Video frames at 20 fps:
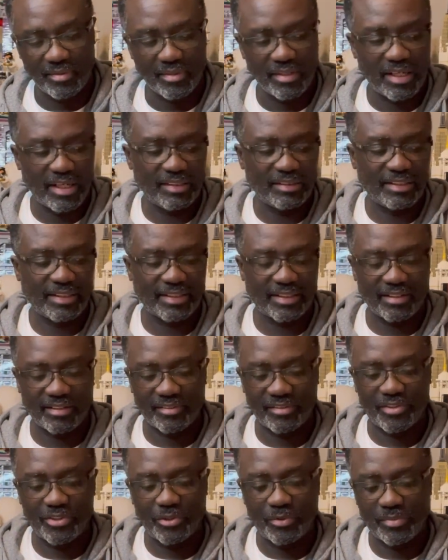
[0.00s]
unlike other
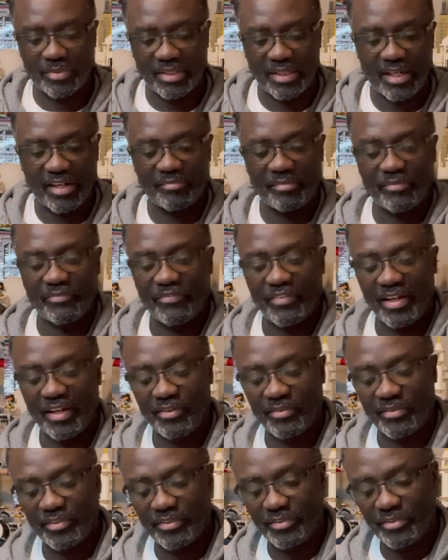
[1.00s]
tombs that have been
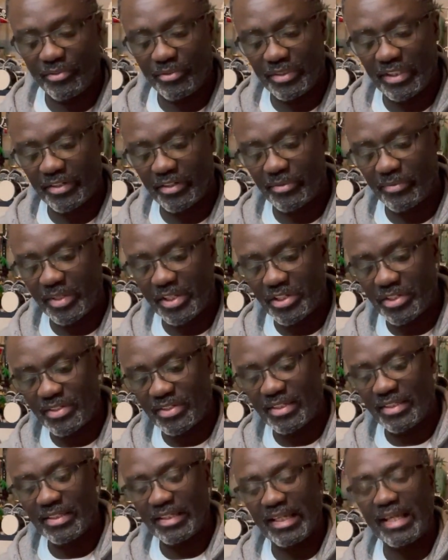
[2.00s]
found, there are no decorations
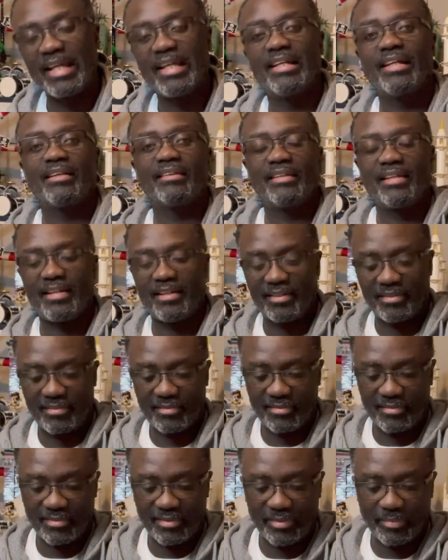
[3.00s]
indicating that
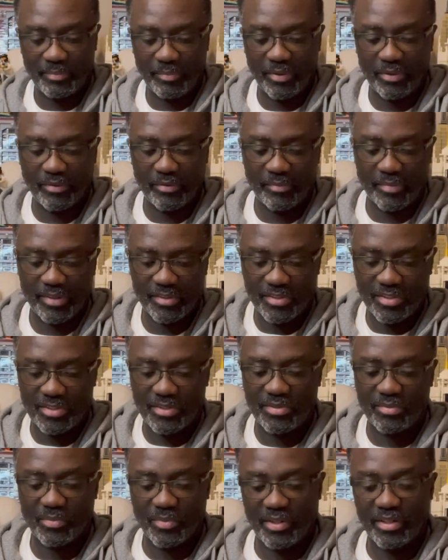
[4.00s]
the
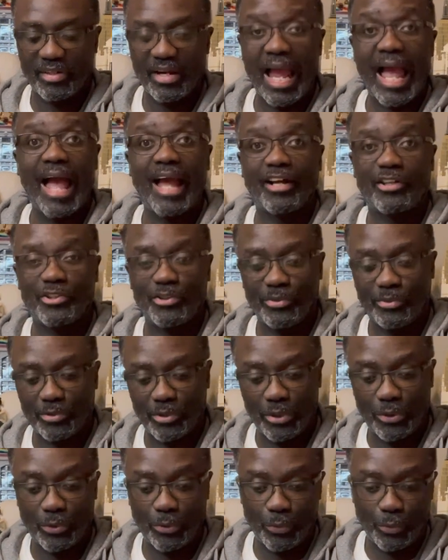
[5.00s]
pyramids were actual
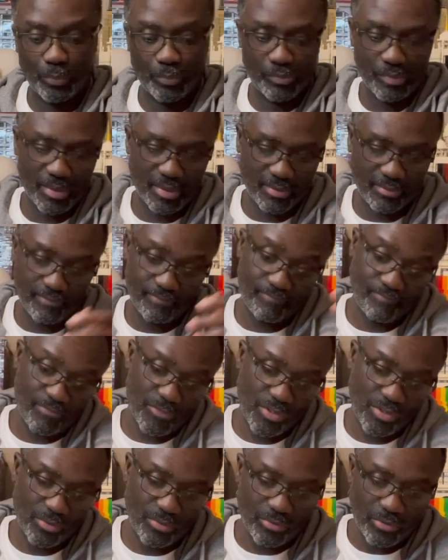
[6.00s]
tombs.
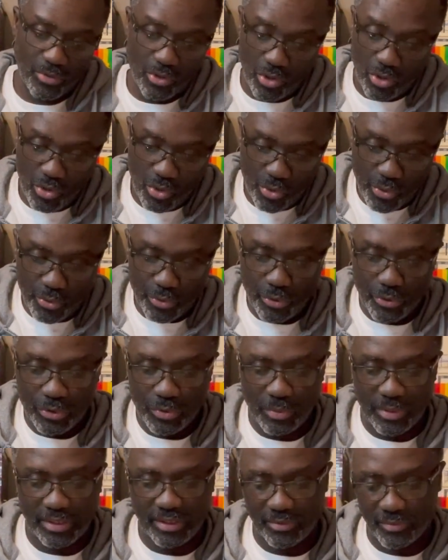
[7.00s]
So who knows
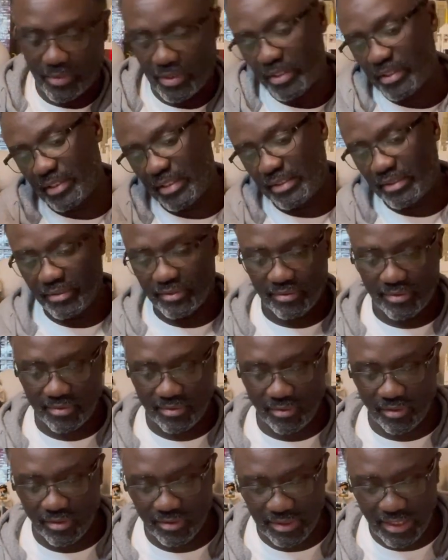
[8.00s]
what they were, and there's
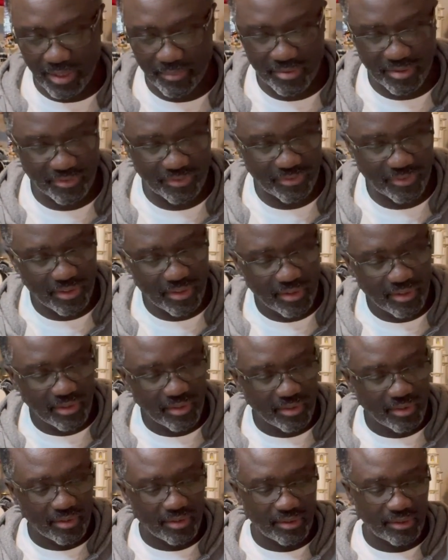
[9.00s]
all types of
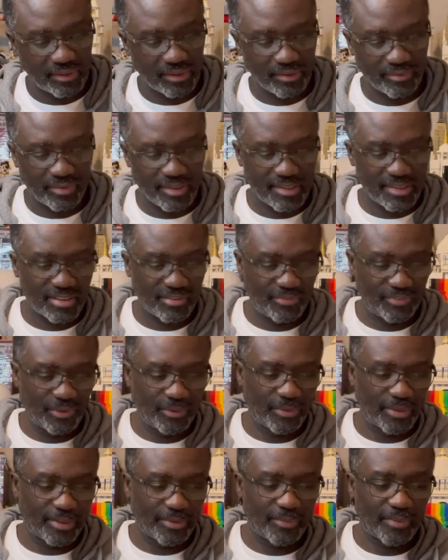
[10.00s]
theories
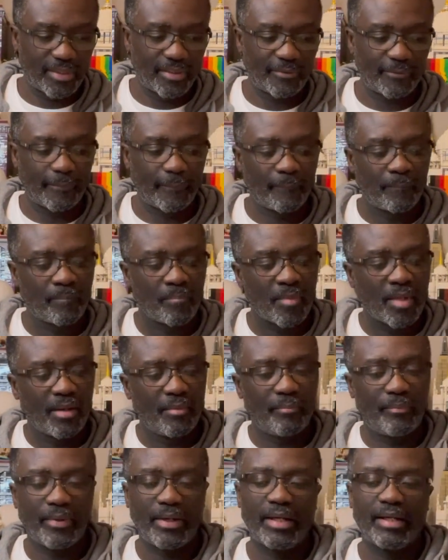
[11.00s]
floating around.
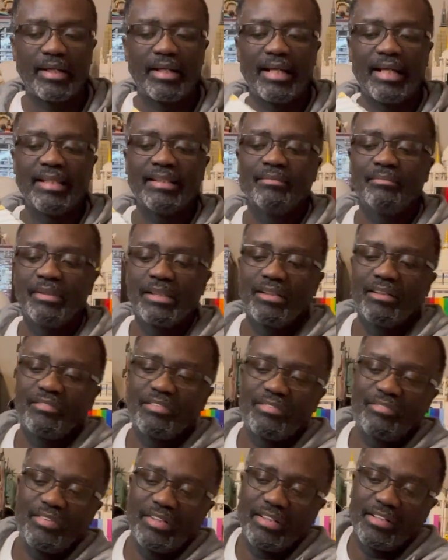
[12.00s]
But in the middle of the
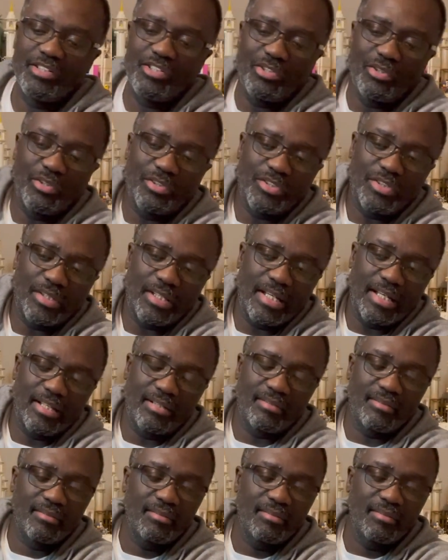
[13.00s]
village, you also get